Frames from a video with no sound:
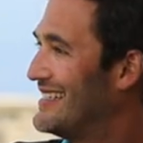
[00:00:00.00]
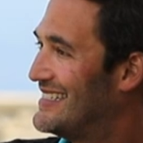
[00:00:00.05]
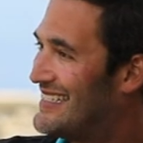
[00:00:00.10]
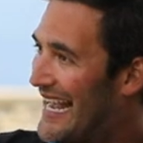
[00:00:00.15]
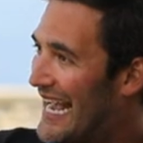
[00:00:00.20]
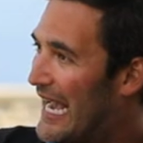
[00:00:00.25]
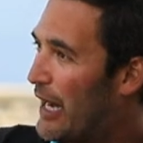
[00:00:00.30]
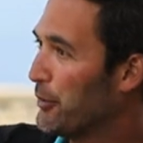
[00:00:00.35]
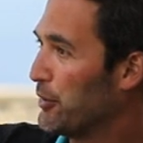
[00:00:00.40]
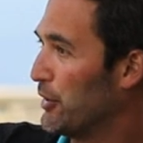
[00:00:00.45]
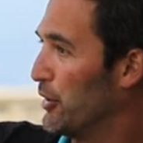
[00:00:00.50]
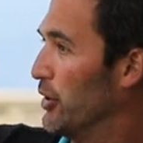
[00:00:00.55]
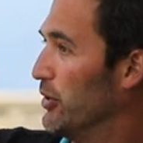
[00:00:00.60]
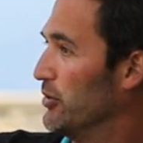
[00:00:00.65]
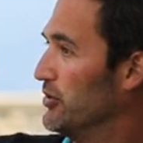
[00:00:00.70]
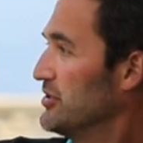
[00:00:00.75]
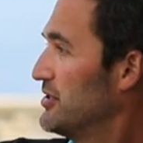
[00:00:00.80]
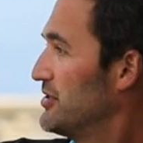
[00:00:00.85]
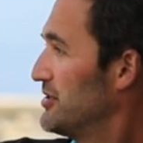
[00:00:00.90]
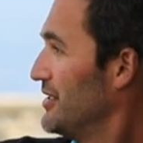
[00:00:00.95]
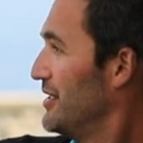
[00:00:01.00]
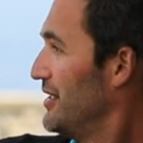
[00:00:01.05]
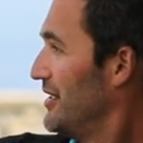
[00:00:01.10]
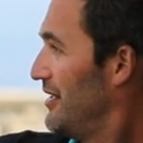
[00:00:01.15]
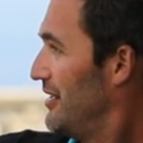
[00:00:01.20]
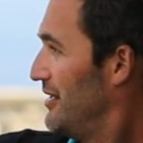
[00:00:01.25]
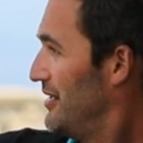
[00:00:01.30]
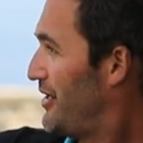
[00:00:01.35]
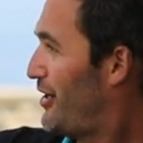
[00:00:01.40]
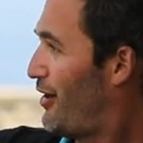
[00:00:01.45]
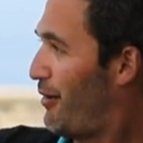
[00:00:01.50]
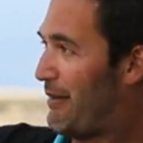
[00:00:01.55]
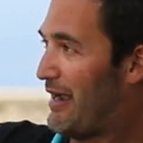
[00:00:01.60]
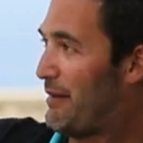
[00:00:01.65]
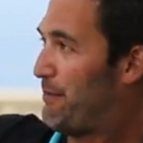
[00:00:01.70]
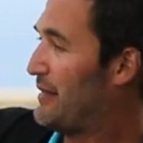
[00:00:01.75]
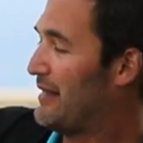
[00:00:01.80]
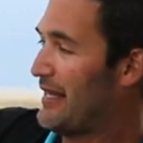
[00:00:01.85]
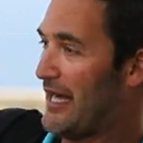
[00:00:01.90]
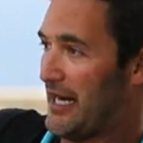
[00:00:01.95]
downloads, you know,
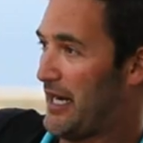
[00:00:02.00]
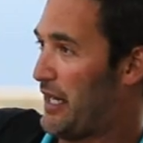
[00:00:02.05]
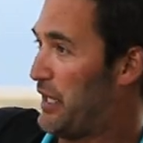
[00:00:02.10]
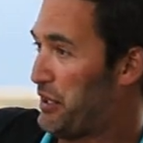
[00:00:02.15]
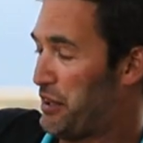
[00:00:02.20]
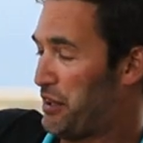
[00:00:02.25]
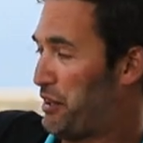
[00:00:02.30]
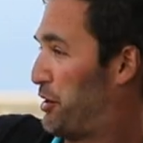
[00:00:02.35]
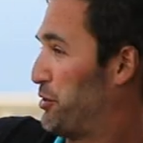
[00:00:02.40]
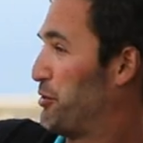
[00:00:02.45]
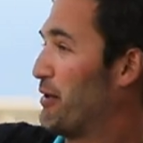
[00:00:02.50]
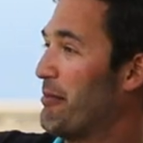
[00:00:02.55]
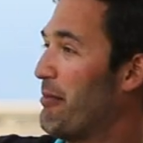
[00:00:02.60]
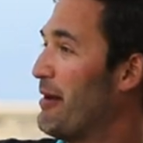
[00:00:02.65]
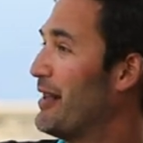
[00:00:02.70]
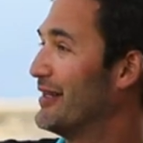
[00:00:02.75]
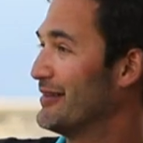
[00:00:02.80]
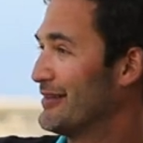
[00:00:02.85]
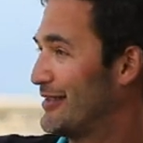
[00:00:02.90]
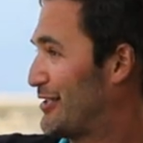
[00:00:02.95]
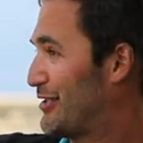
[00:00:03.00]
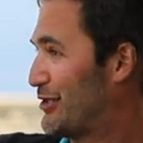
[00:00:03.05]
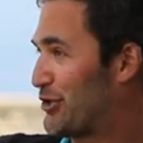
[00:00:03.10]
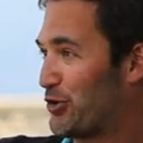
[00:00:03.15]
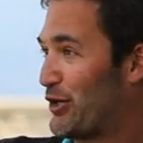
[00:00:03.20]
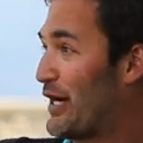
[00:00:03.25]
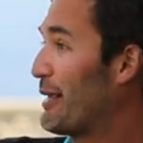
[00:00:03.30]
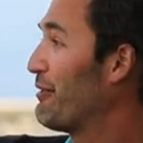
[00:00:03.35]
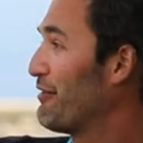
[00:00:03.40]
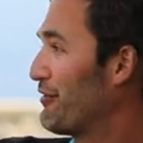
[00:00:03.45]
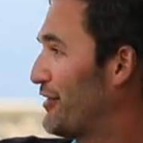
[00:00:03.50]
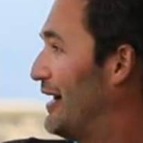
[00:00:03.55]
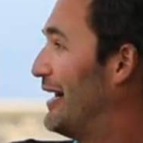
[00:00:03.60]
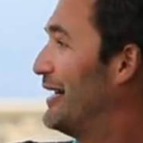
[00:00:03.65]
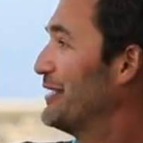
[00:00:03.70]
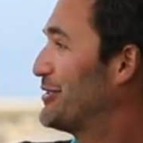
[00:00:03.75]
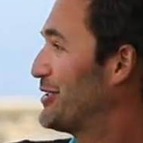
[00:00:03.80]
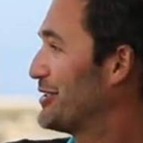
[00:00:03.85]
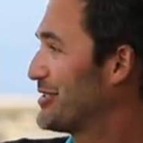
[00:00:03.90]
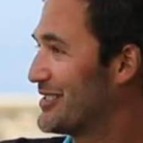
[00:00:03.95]
might be like a three minute stream of
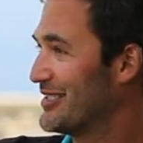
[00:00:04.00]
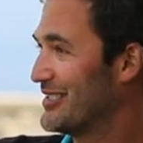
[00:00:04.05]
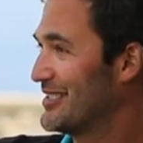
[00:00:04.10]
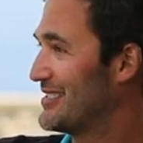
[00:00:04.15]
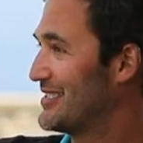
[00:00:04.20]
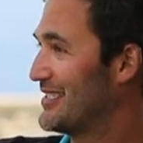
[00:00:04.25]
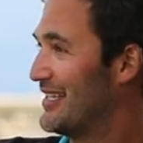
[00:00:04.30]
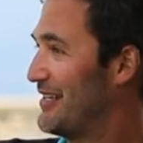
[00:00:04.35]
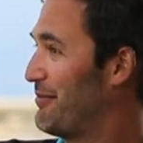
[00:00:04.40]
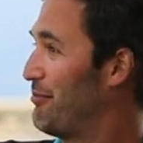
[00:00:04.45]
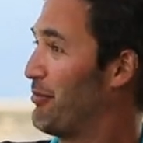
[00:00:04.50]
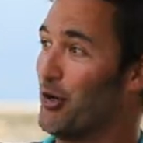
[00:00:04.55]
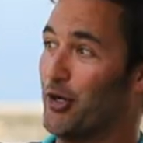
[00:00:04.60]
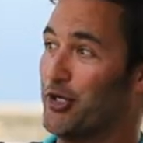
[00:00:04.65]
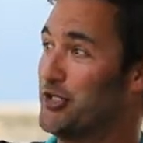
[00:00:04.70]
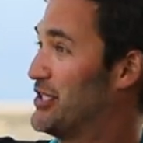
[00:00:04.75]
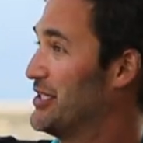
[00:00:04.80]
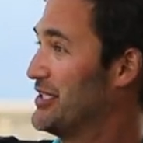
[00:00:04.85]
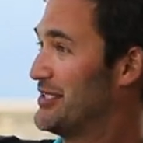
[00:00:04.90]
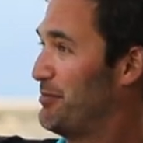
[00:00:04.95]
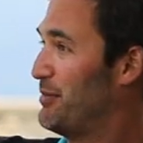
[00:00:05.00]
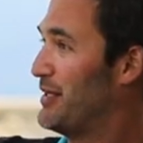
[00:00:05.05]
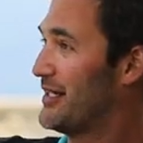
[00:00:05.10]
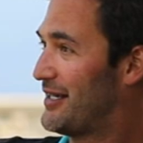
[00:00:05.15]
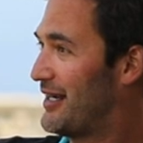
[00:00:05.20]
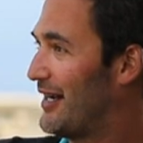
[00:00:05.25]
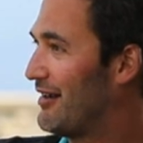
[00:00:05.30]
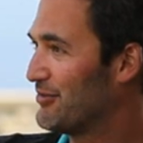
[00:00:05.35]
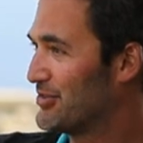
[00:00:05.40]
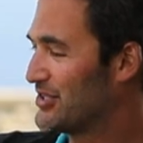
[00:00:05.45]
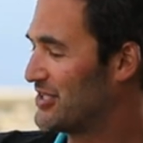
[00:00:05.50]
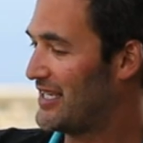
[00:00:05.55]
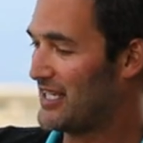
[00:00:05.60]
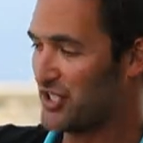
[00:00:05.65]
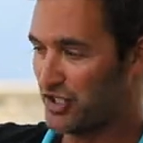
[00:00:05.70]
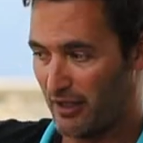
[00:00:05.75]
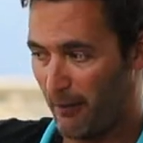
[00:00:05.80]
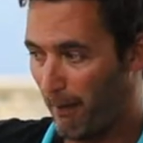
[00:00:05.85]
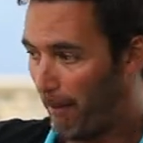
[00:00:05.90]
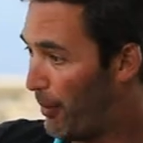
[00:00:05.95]
consciousness that emerges mid
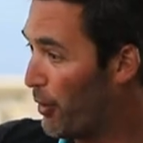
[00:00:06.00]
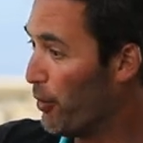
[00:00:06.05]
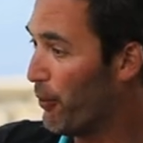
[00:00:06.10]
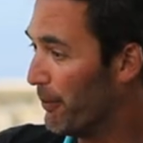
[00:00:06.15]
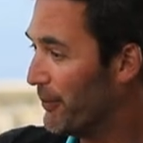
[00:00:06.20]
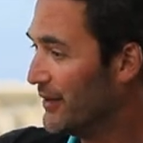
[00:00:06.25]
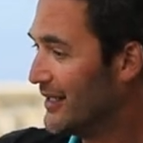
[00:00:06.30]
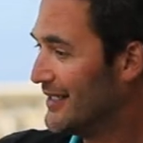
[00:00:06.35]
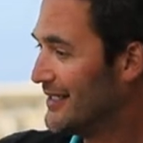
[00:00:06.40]
conversation. Boom.